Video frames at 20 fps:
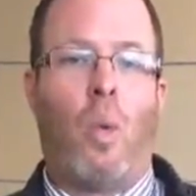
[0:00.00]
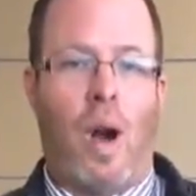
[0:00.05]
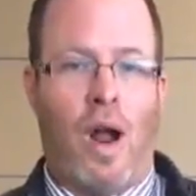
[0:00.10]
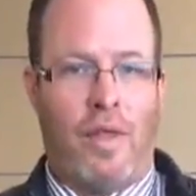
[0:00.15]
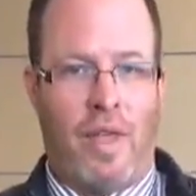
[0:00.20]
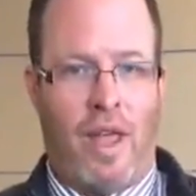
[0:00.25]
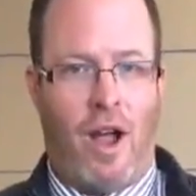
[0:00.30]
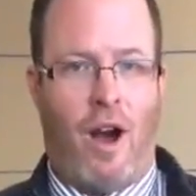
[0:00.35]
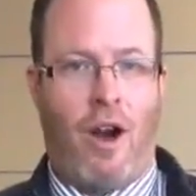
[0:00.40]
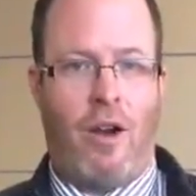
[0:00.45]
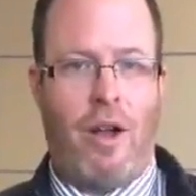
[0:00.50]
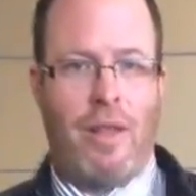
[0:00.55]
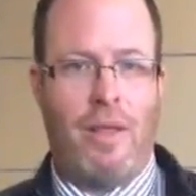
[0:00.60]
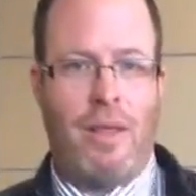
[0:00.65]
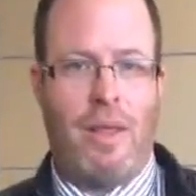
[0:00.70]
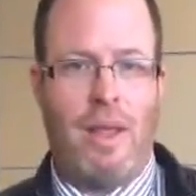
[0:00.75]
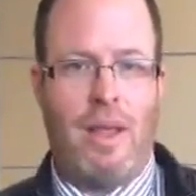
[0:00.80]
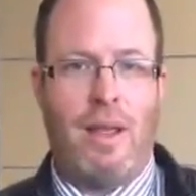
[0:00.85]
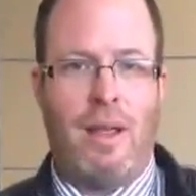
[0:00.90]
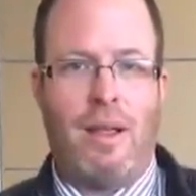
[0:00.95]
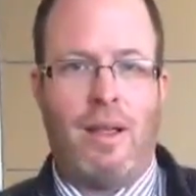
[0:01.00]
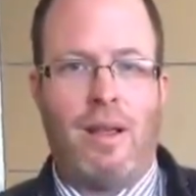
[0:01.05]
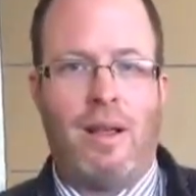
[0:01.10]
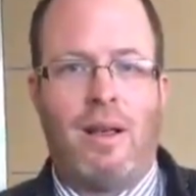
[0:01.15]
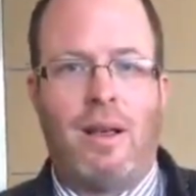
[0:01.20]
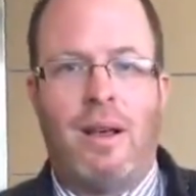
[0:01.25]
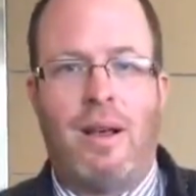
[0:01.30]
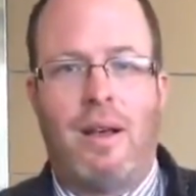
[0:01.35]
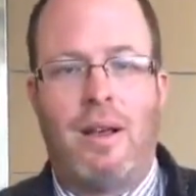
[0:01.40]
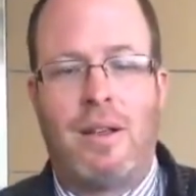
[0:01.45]
where they are in oh, the
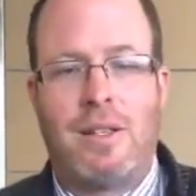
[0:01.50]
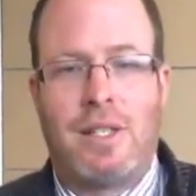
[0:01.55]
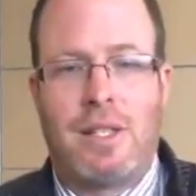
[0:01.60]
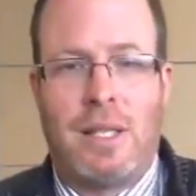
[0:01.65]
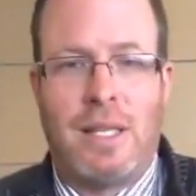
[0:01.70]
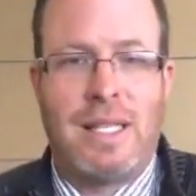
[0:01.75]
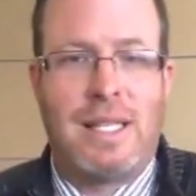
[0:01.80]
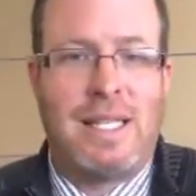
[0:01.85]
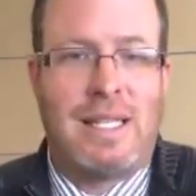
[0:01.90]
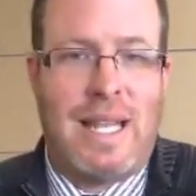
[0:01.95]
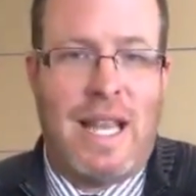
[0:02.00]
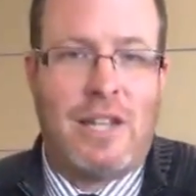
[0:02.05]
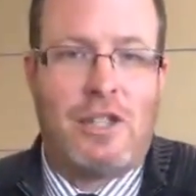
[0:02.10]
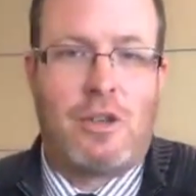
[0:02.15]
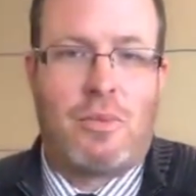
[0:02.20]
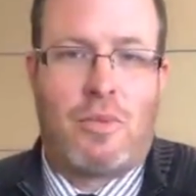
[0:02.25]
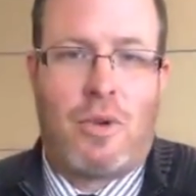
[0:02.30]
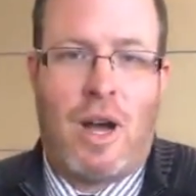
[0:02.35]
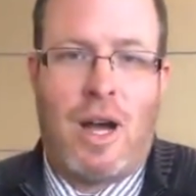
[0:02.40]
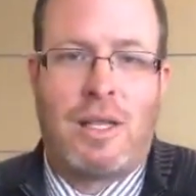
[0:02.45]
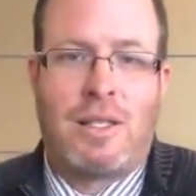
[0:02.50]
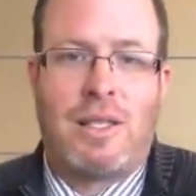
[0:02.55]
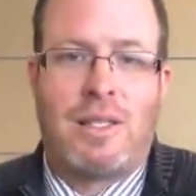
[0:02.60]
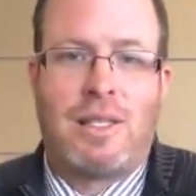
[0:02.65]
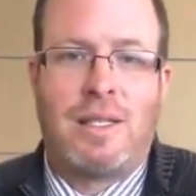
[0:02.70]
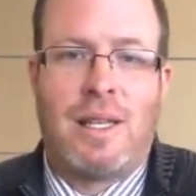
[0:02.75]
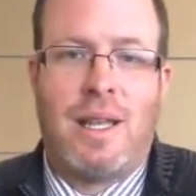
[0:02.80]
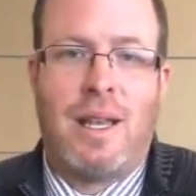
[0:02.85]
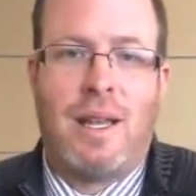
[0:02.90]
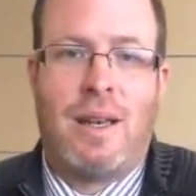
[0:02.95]
uh, solicitation
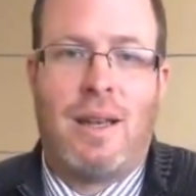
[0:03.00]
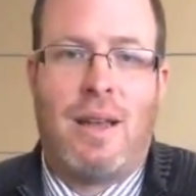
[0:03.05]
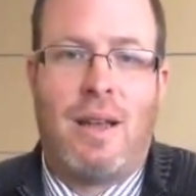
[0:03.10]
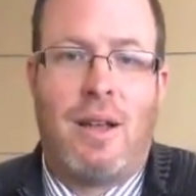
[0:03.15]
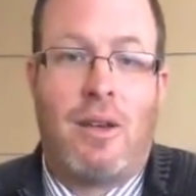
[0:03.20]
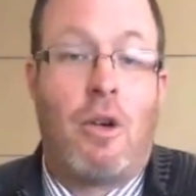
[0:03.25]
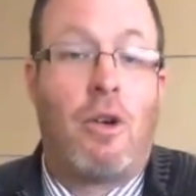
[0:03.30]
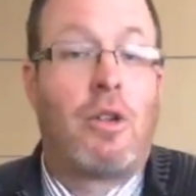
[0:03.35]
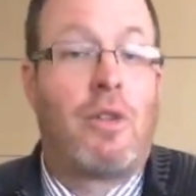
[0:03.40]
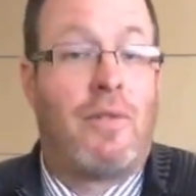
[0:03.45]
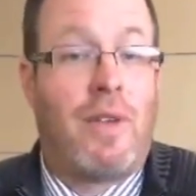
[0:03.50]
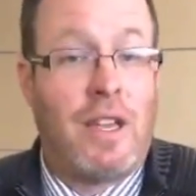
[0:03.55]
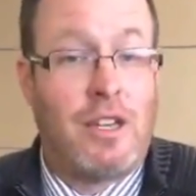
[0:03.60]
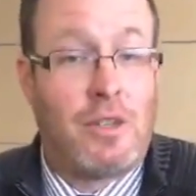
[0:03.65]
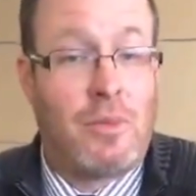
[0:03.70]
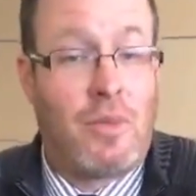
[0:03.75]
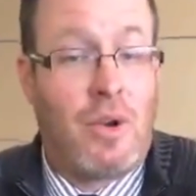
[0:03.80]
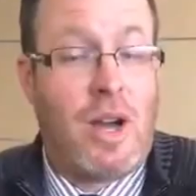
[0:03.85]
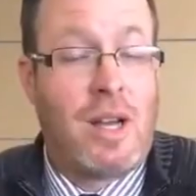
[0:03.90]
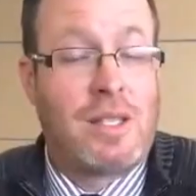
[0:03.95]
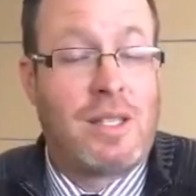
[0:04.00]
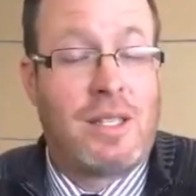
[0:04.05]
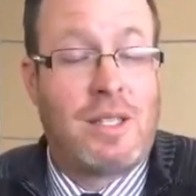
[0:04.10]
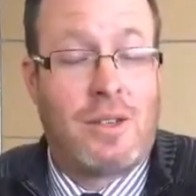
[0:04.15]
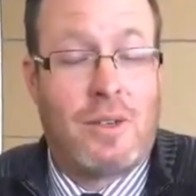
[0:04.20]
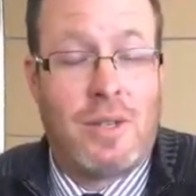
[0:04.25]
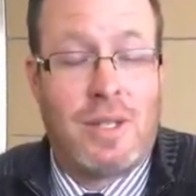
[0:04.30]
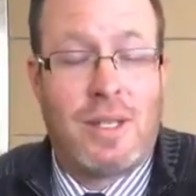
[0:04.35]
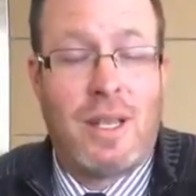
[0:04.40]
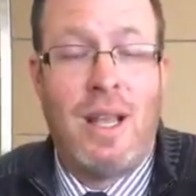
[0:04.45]
process and uh, cultivation process.
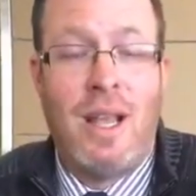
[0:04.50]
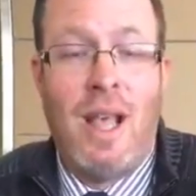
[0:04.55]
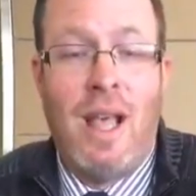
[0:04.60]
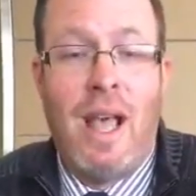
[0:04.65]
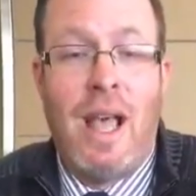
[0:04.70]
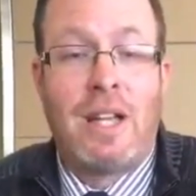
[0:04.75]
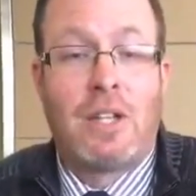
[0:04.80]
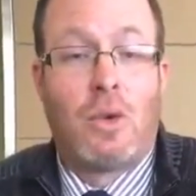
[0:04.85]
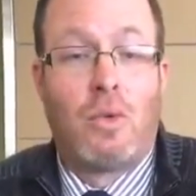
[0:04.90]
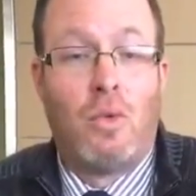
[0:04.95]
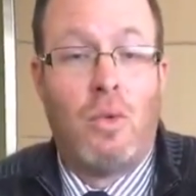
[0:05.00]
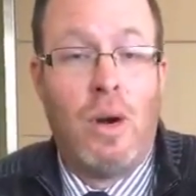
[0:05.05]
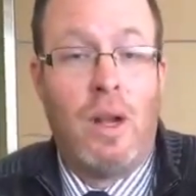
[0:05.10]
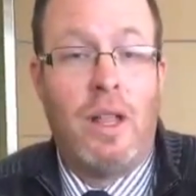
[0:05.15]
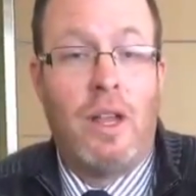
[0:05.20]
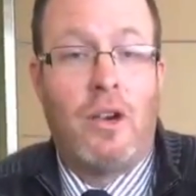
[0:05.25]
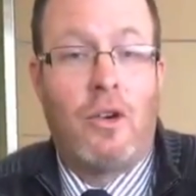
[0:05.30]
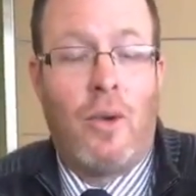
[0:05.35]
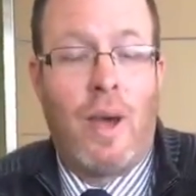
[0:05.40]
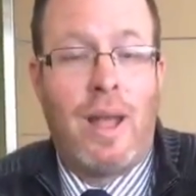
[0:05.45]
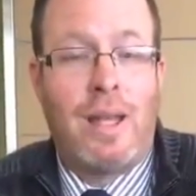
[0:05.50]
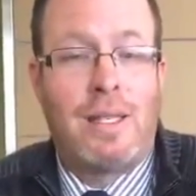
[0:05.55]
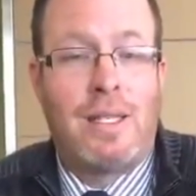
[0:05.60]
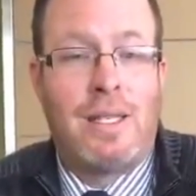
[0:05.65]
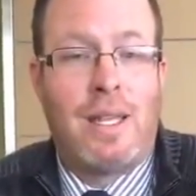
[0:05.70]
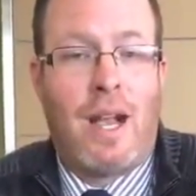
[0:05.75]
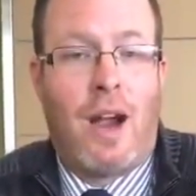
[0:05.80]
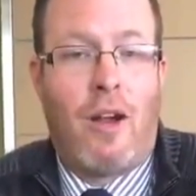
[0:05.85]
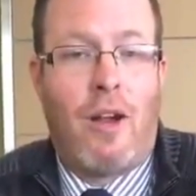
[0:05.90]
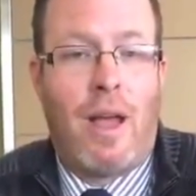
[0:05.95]
So it's it's a really great
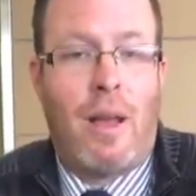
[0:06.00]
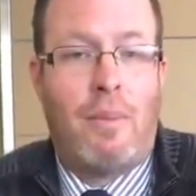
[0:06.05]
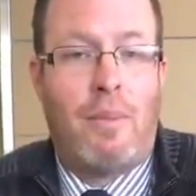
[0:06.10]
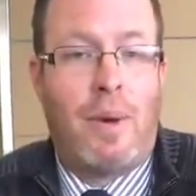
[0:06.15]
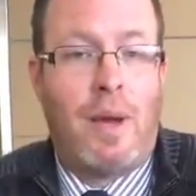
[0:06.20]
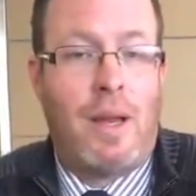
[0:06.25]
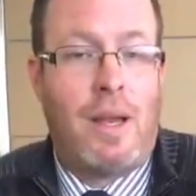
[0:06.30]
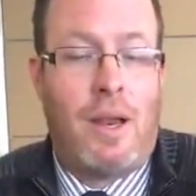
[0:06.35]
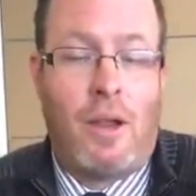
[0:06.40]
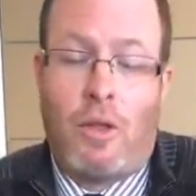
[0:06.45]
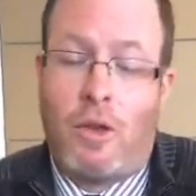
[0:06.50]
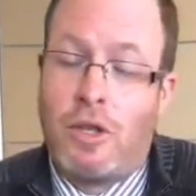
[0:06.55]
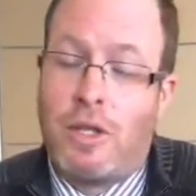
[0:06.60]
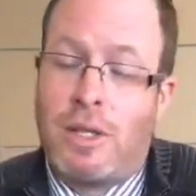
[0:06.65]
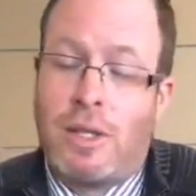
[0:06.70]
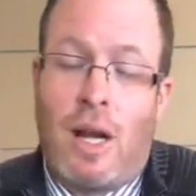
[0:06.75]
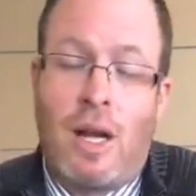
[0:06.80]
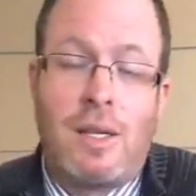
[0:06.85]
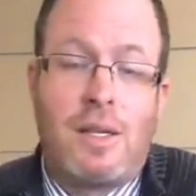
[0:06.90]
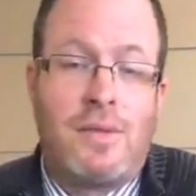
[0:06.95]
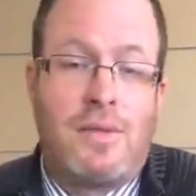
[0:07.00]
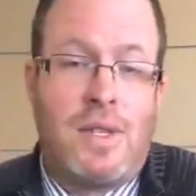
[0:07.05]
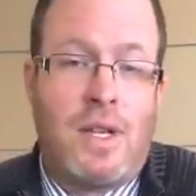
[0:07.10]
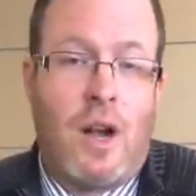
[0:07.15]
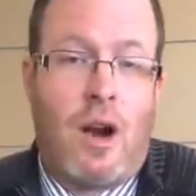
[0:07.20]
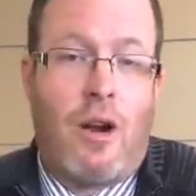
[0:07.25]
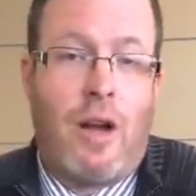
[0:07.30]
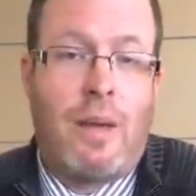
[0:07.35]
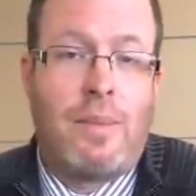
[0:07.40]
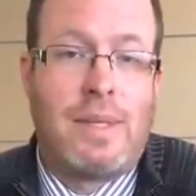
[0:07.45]
CRM, but you know there's tons of
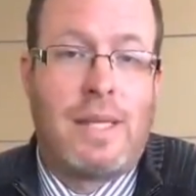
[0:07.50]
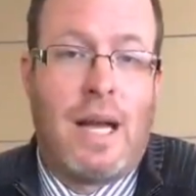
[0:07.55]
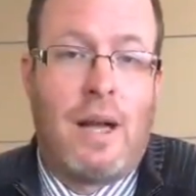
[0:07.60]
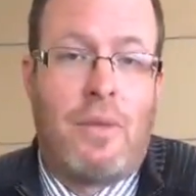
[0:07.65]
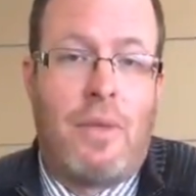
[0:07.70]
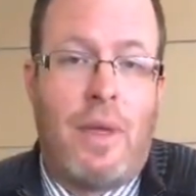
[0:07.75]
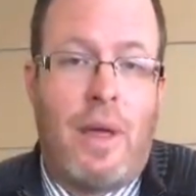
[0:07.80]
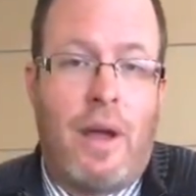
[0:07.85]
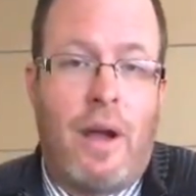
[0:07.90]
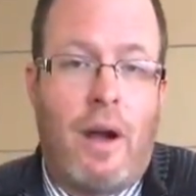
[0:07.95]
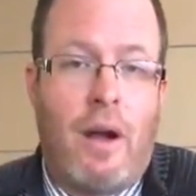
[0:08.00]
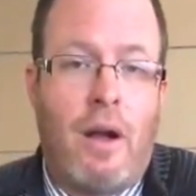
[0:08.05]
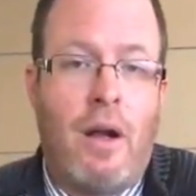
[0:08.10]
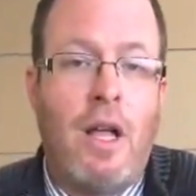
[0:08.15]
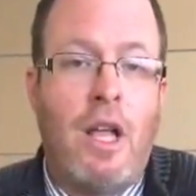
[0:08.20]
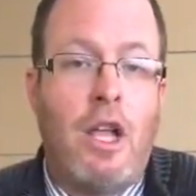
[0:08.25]
CRMs out there.